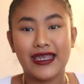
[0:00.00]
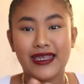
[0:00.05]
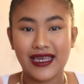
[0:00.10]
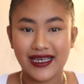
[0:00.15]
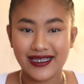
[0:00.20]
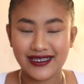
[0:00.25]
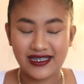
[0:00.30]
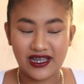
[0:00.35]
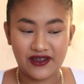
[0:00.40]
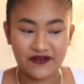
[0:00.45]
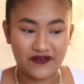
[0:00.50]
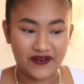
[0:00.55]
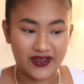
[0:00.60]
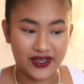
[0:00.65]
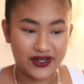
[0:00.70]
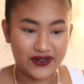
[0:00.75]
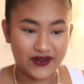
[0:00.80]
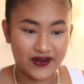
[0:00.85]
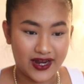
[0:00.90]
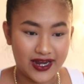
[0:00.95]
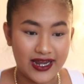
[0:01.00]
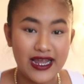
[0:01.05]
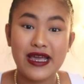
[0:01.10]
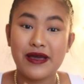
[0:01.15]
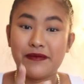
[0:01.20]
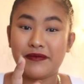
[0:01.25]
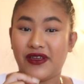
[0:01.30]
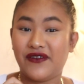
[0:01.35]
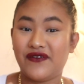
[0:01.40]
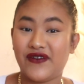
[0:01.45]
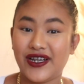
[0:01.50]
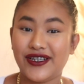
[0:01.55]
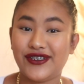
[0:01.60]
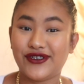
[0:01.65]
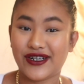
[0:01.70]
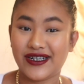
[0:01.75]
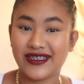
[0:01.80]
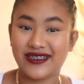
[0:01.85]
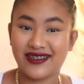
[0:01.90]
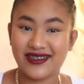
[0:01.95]
yes they fit great, but if I
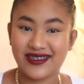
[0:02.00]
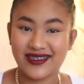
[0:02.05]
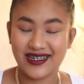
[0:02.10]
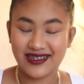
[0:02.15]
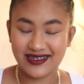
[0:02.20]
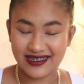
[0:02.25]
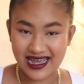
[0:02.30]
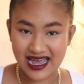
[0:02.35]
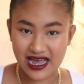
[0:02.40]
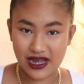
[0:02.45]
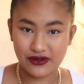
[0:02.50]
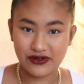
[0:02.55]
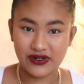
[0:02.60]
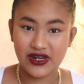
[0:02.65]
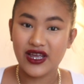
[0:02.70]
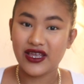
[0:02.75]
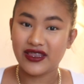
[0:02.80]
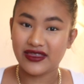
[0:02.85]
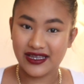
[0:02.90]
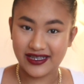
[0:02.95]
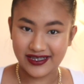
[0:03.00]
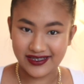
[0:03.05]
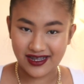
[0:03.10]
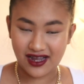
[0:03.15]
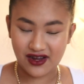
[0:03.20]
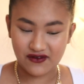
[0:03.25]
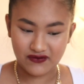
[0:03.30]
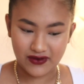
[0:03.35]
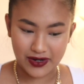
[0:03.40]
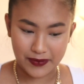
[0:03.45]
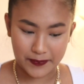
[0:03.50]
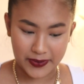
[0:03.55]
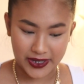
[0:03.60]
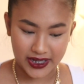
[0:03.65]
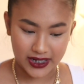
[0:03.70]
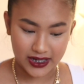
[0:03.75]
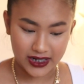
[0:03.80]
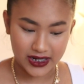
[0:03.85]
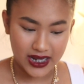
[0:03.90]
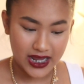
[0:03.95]
try to sit down they start
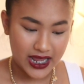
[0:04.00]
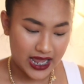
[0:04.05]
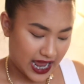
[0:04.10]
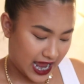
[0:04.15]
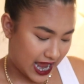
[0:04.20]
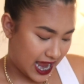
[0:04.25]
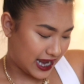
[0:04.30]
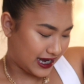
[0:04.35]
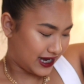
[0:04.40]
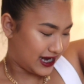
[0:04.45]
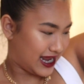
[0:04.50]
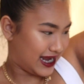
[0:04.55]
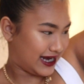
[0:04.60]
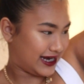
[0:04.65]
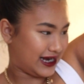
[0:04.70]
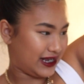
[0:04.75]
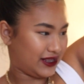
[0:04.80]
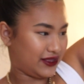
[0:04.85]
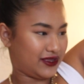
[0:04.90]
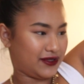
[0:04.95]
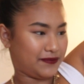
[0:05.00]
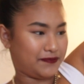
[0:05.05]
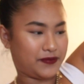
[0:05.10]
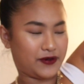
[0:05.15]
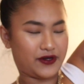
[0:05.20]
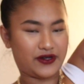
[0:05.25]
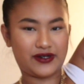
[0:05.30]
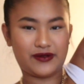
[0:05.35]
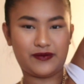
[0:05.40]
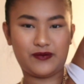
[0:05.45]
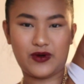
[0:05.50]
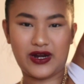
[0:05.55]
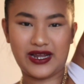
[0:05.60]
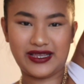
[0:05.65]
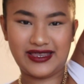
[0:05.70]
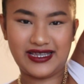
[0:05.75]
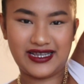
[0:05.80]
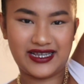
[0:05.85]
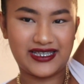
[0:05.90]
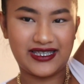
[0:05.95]
ripping, and like the bottom
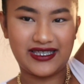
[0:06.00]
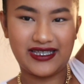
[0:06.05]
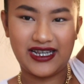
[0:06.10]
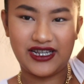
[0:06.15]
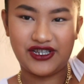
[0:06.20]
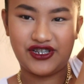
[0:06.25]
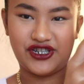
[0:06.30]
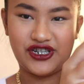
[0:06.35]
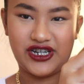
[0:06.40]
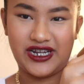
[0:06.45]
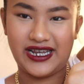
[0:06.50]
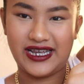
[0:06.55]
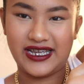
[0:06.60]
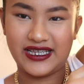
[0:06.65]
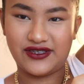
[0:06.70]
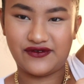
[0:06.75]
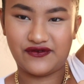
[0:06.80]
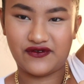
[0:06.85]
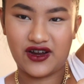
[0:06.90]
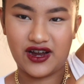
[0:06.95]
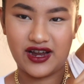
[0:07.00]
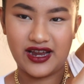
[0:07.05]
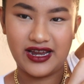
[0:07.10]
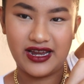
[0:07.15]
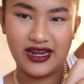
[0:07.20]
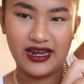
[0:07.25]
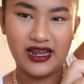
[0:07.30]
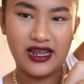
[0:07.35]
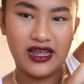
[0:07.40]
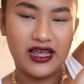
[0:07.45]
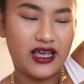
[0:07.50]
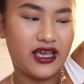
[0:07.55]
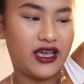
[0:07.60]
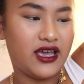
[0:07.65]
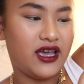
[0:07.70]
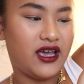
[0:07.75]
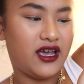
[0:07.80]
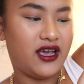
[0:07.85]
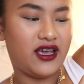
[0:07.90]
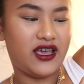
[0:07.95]
where this stitching is, right,
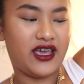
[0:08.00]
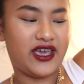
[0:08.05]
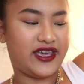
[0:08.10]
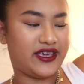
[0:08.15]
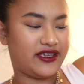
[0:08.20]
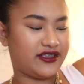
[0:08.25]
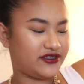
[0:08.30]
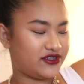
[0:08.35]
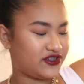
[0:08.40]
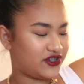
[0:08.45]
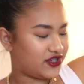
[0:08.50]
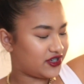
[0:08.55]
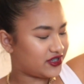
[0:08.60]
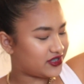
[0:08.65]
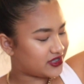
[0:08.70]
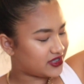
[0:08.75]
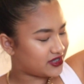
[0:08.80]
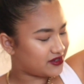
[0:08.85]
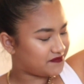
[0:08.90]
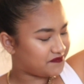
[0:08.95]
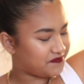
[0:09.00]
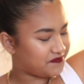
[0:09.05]
it just,